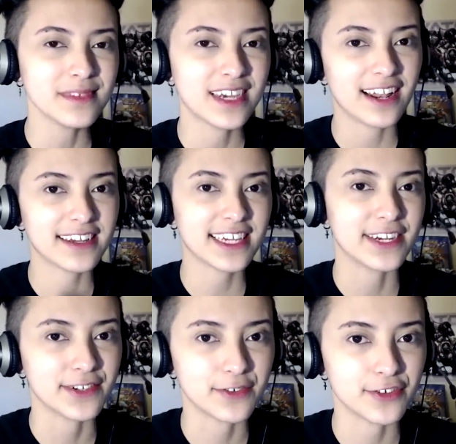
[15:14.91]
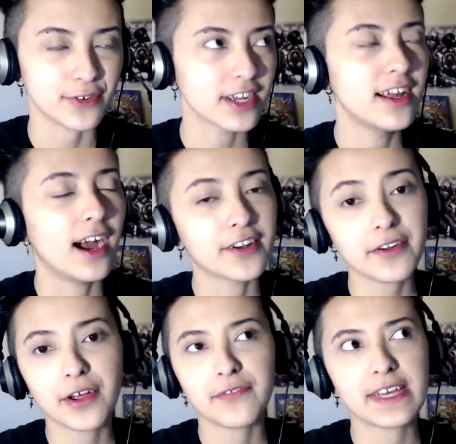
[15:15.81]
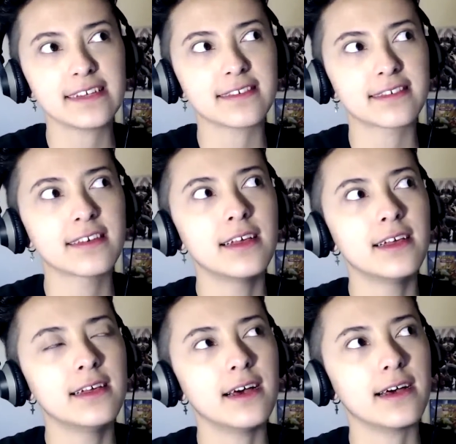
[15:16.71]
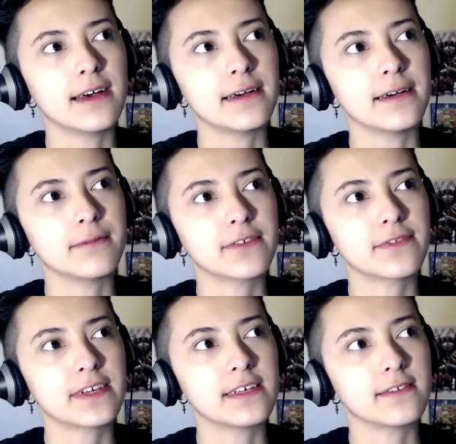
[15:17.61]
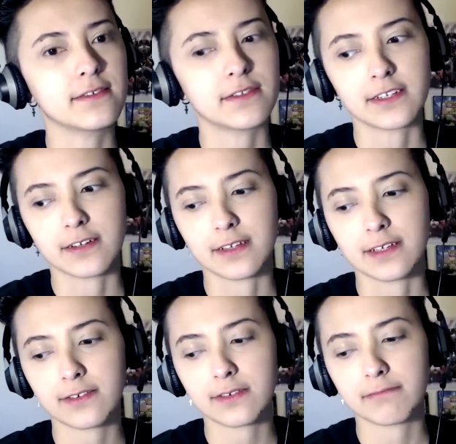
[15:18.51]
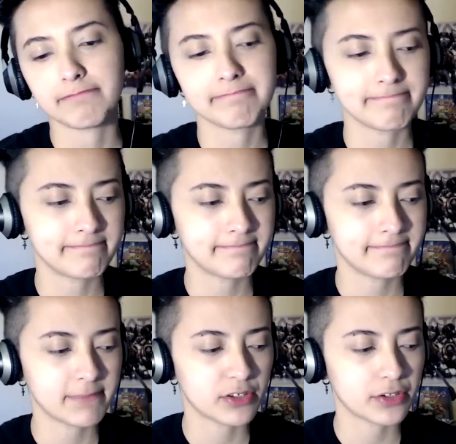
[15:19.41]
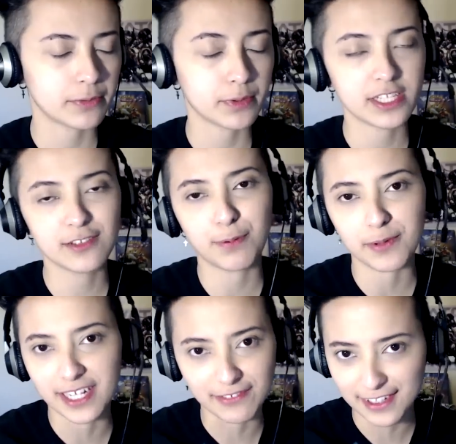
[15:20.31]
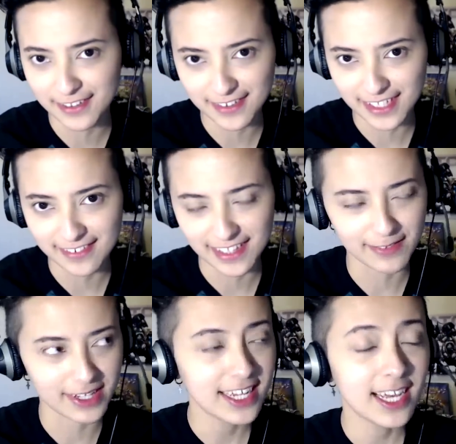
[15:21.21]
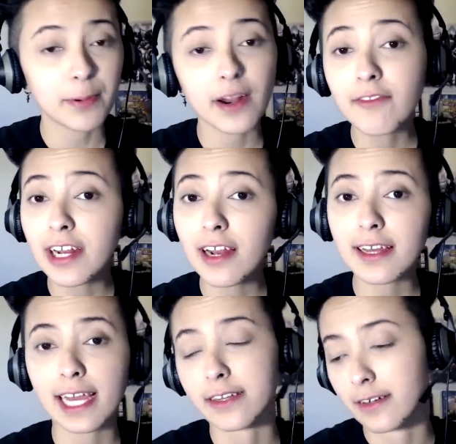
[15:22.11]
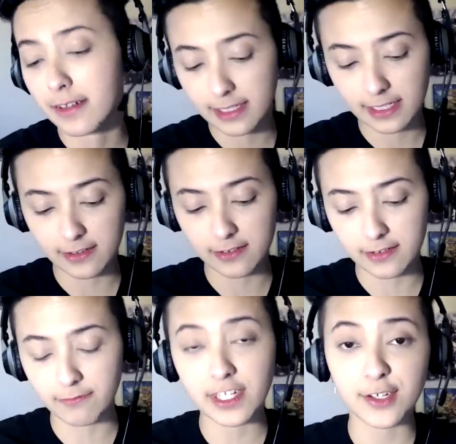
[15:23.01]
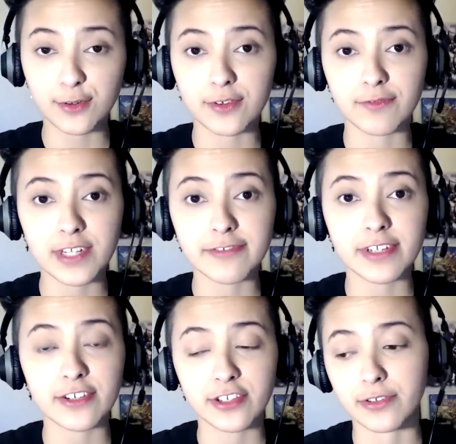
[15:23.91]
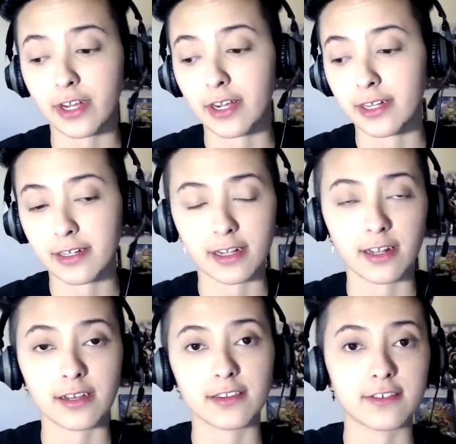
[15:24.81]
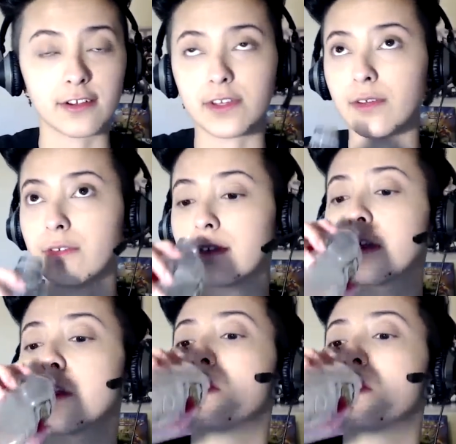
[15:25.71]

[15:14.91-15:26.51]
I like hearing you talk. I don't know if he's already done this. I don't know, but he's probably never going to see this anyway. But I really like Hayden. I think he's a really cool and really, really chill guy, and I like the stuff he uses.